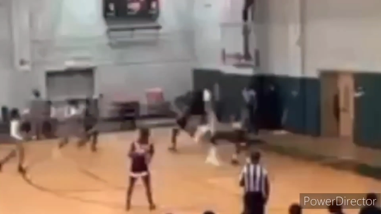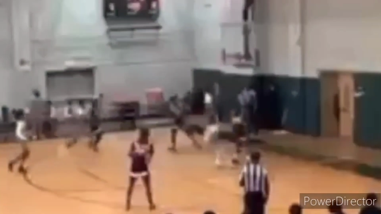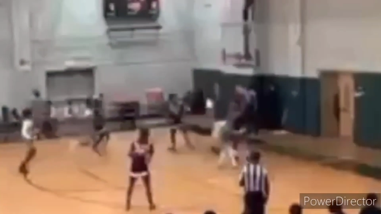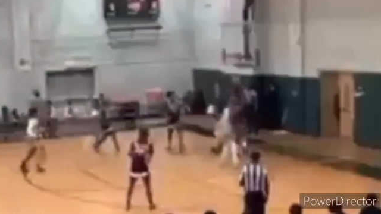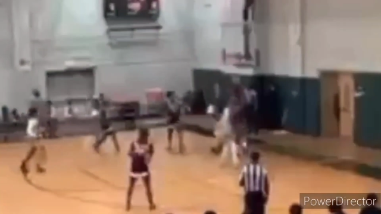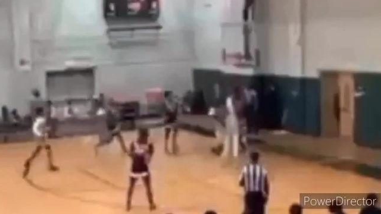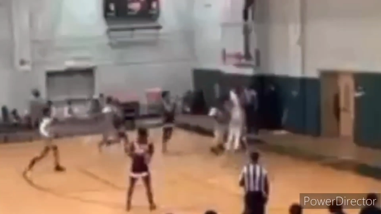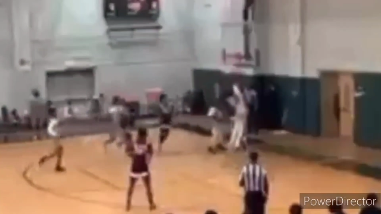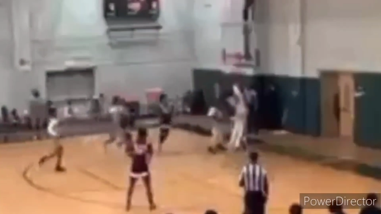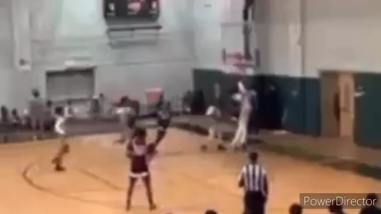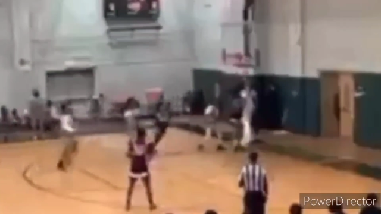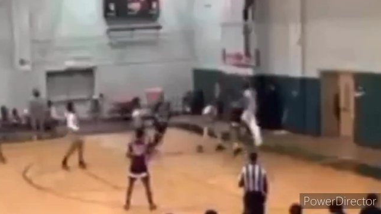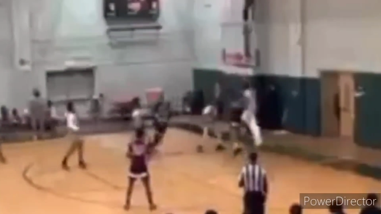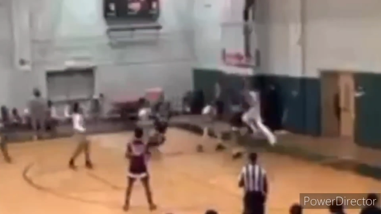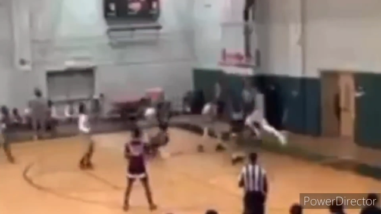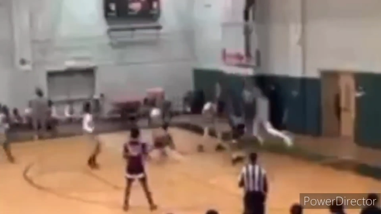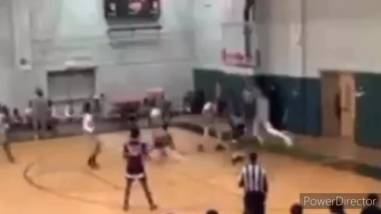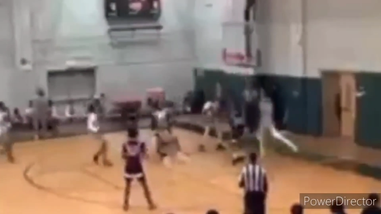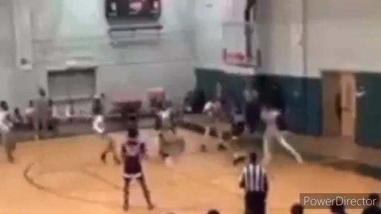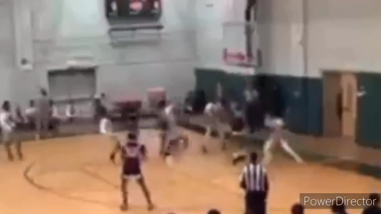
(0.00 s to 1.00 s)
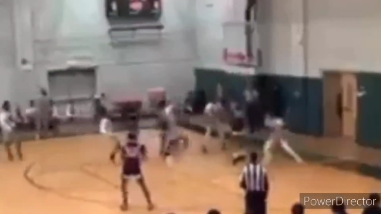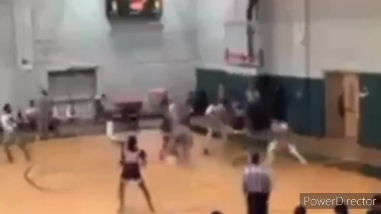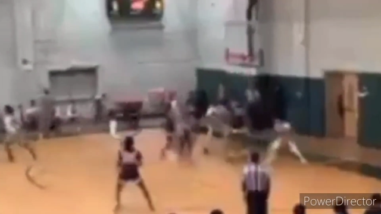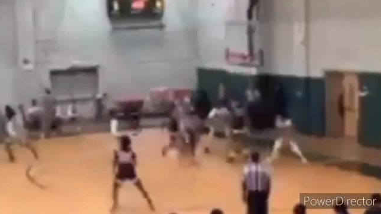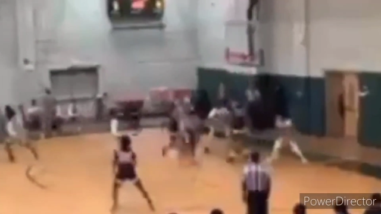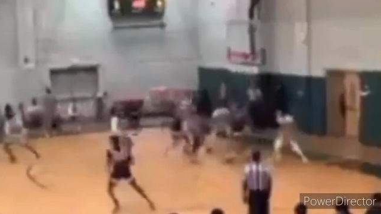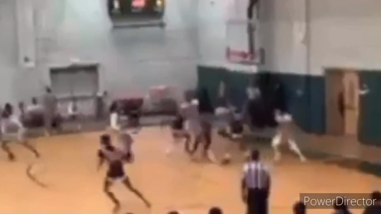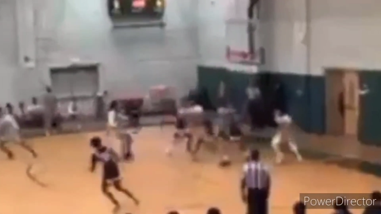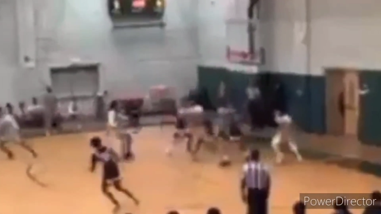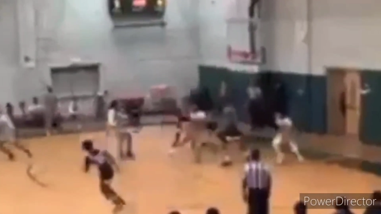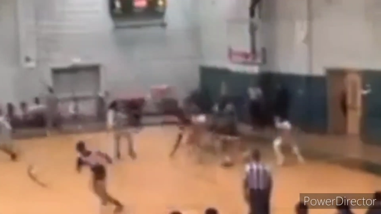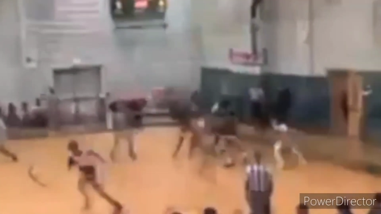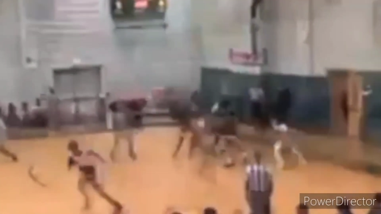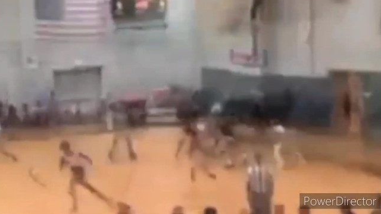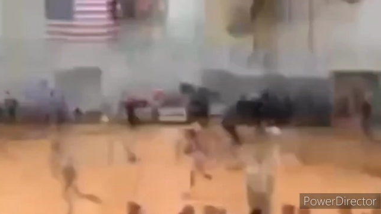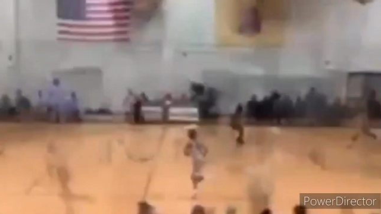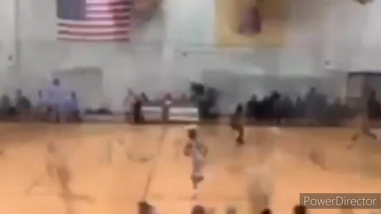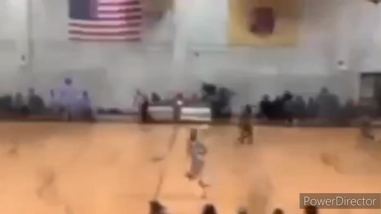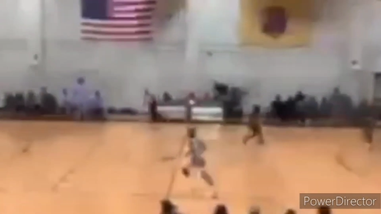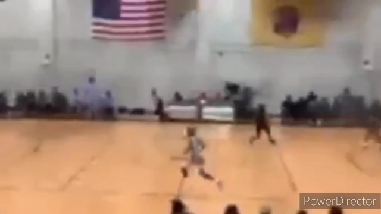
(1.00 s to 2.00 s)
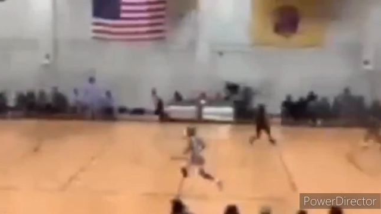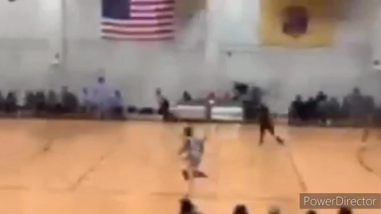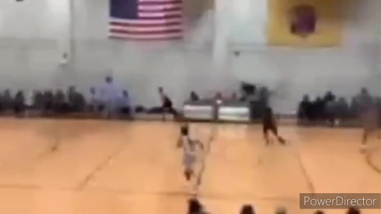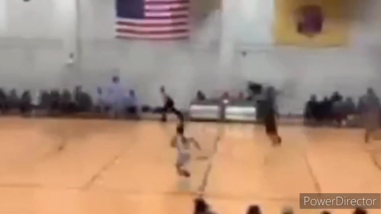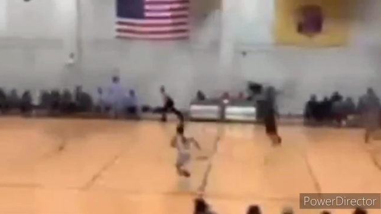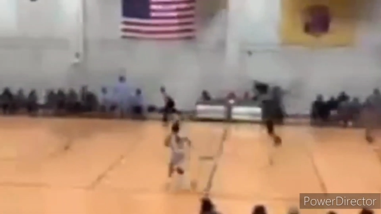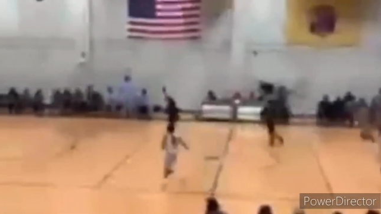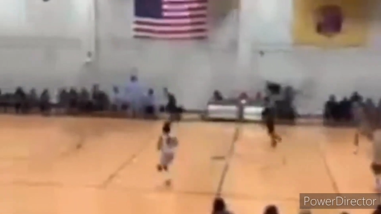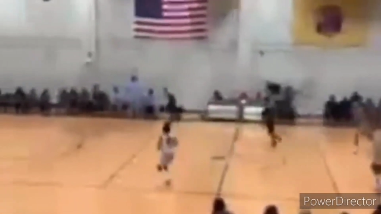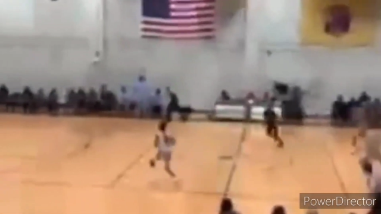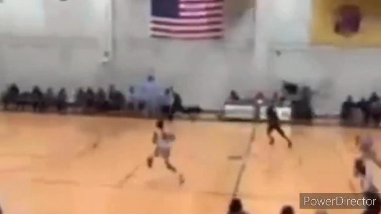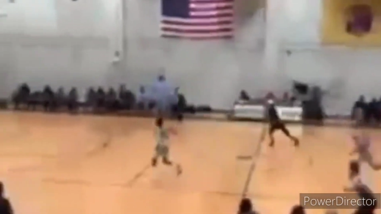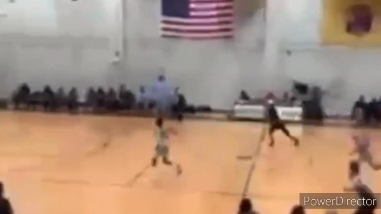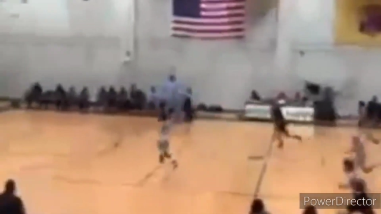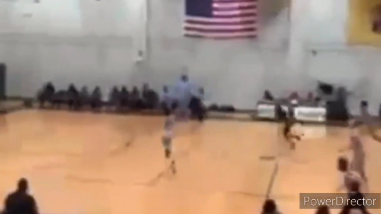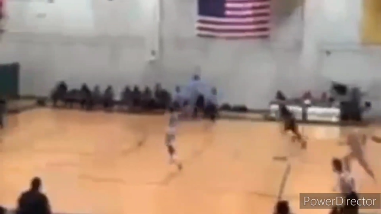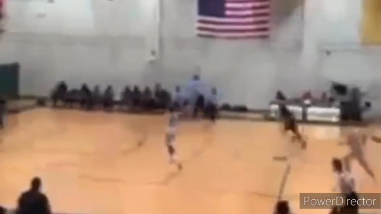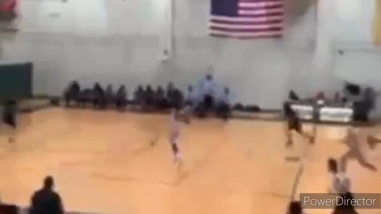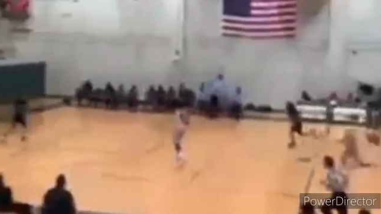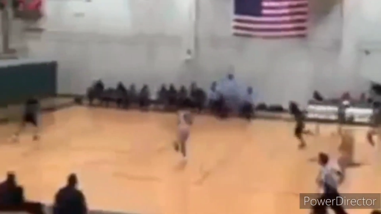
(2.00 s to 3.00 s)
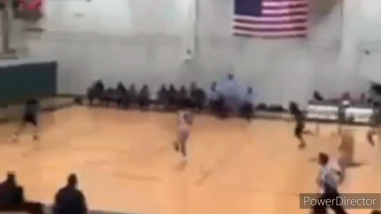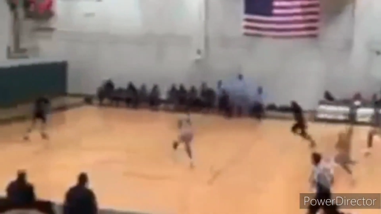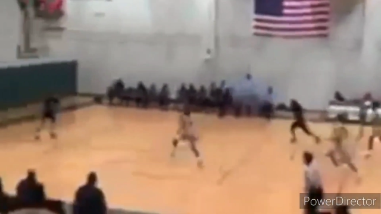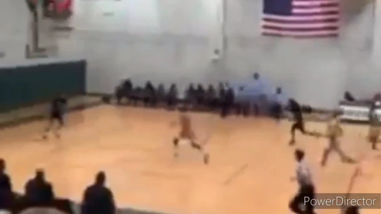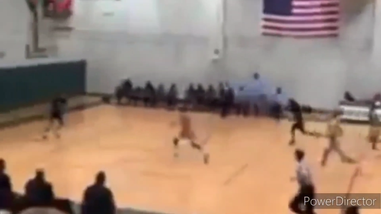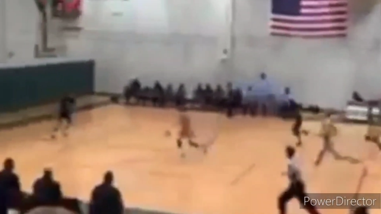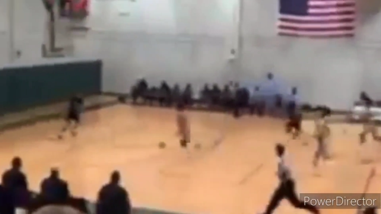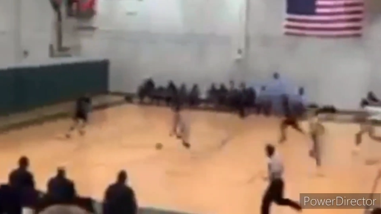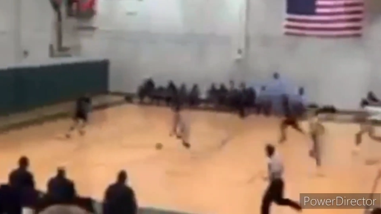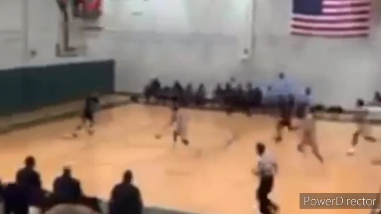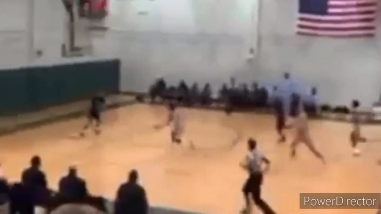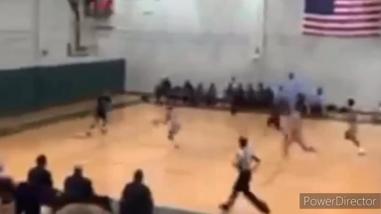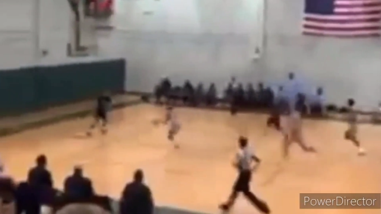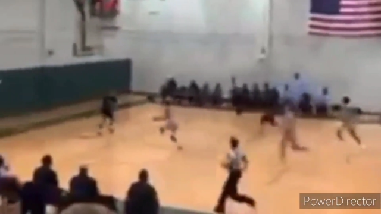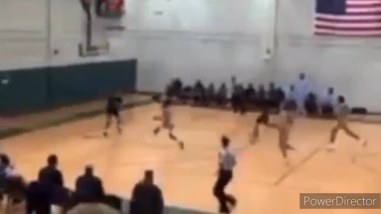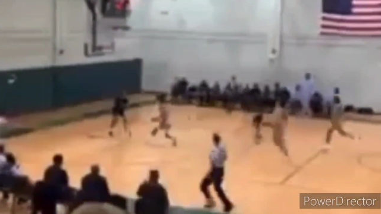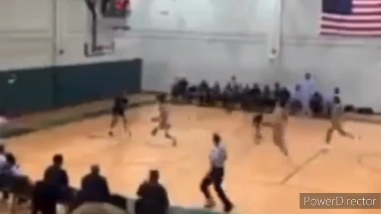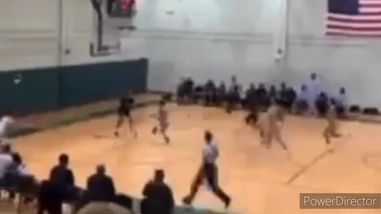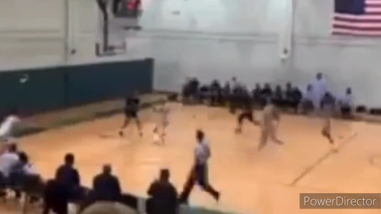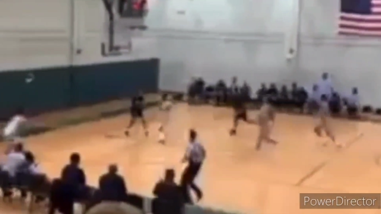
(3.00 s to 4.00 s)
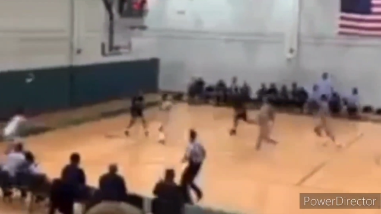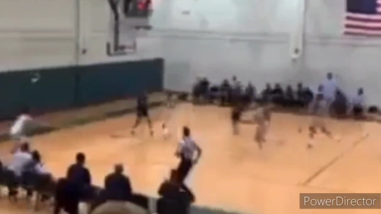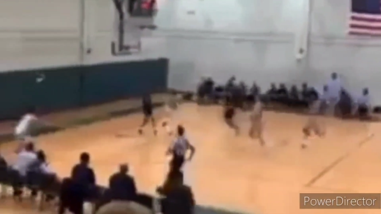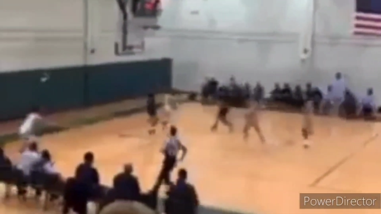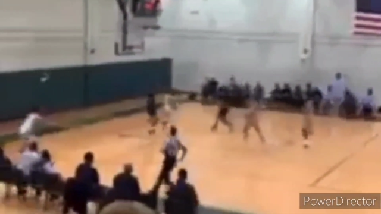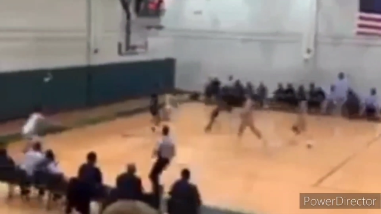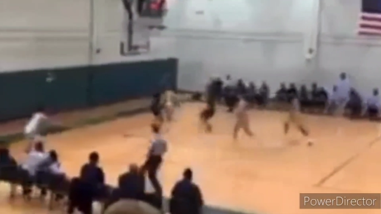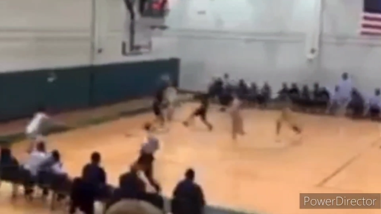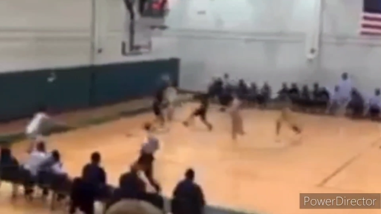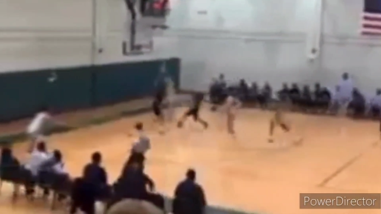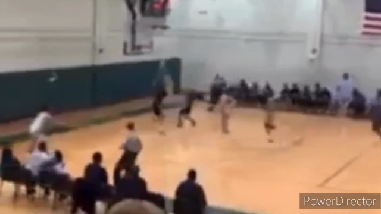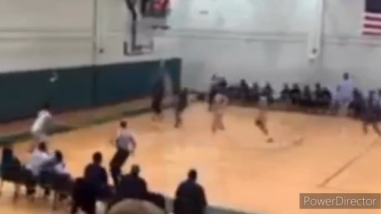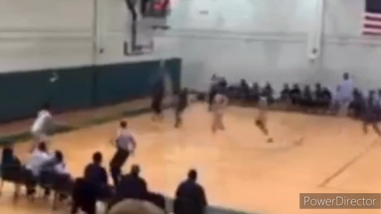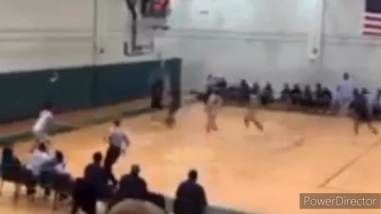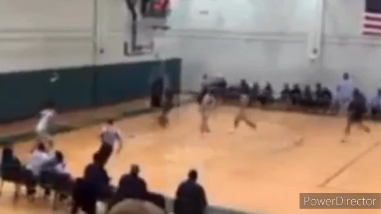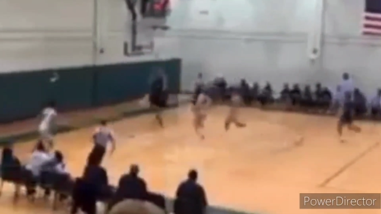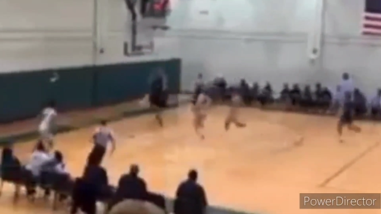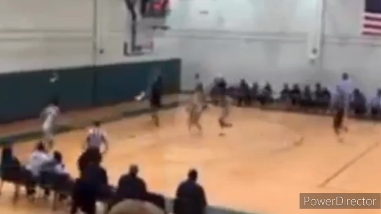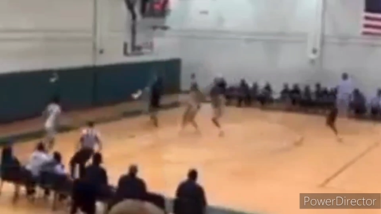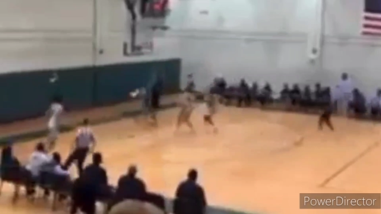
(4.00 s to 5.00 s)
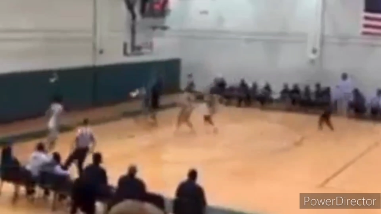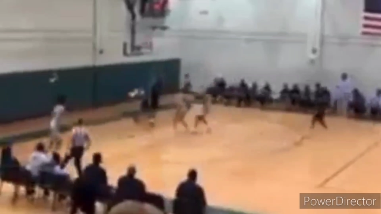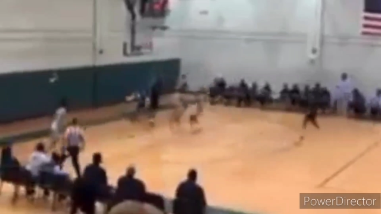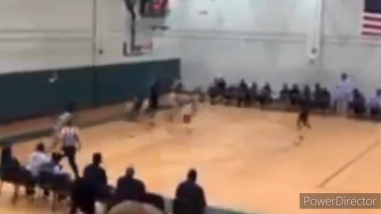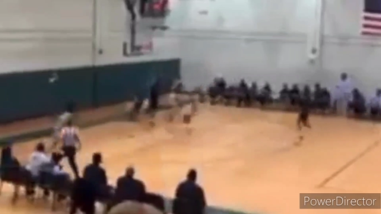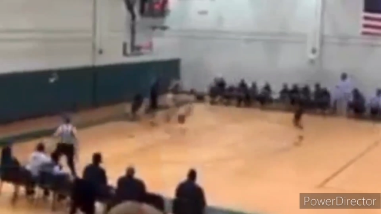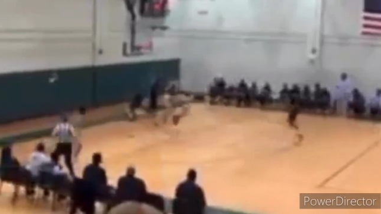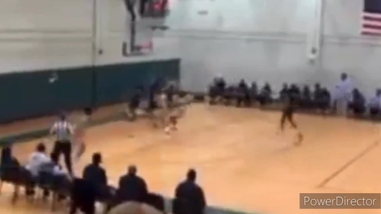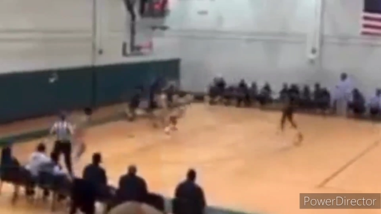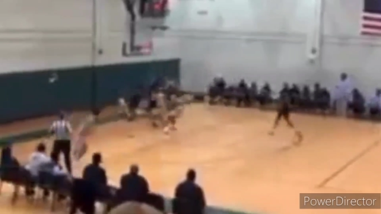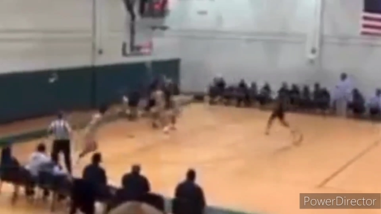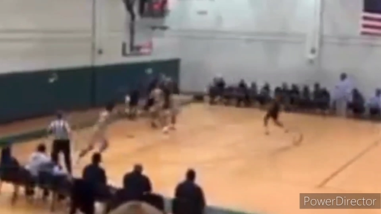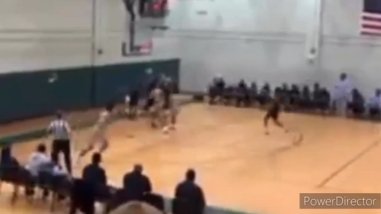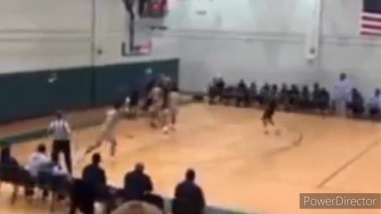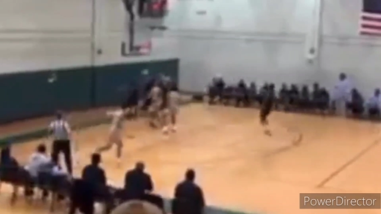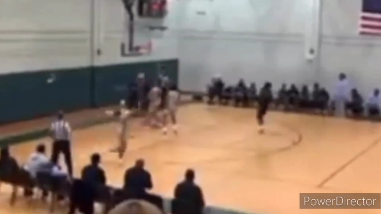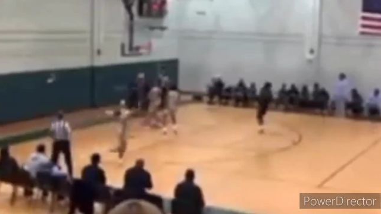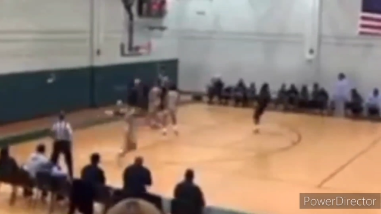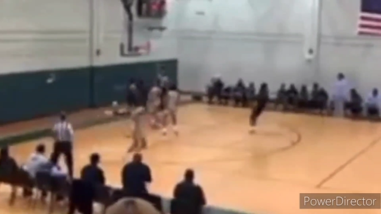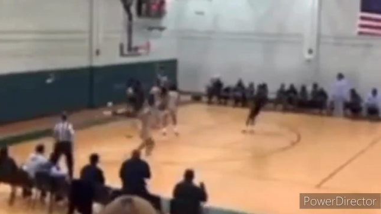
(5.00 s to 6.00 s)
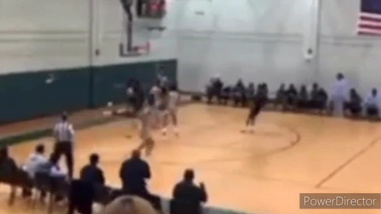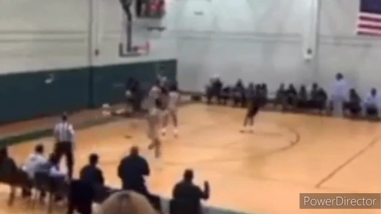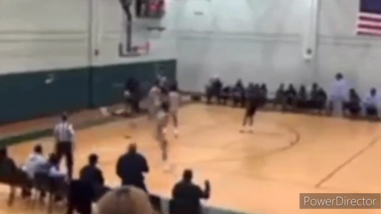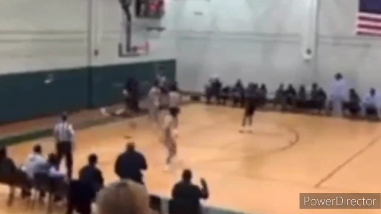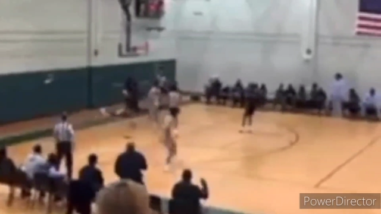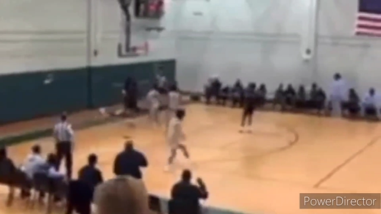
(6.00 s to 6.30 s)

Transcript: No face is visible, so there are no lips to read.